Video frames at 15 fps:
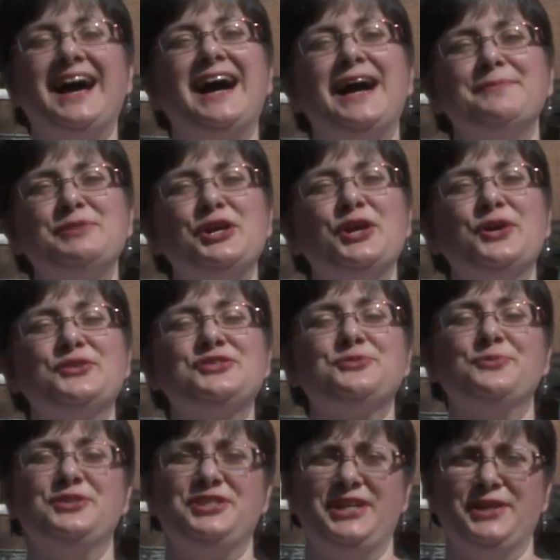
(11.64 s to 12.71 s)
I'm your host,
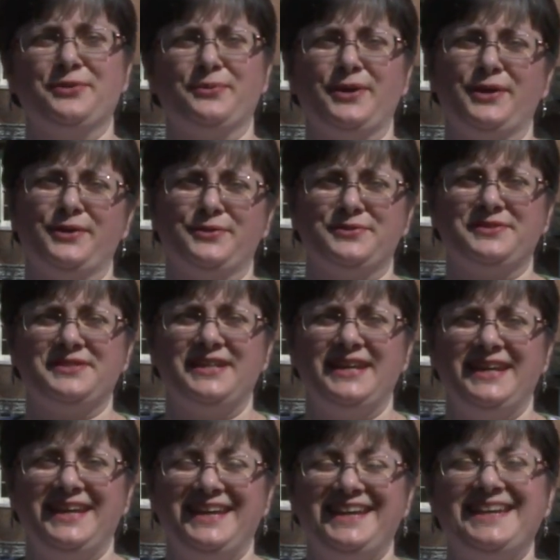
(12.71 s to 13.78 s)
Regina Rose.
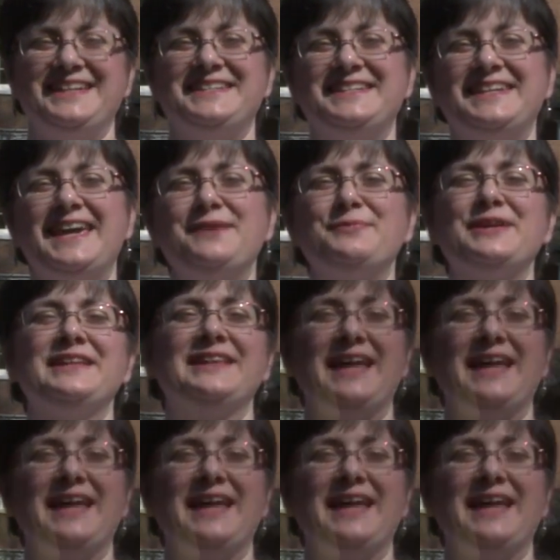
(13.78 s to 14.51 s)
Today we're in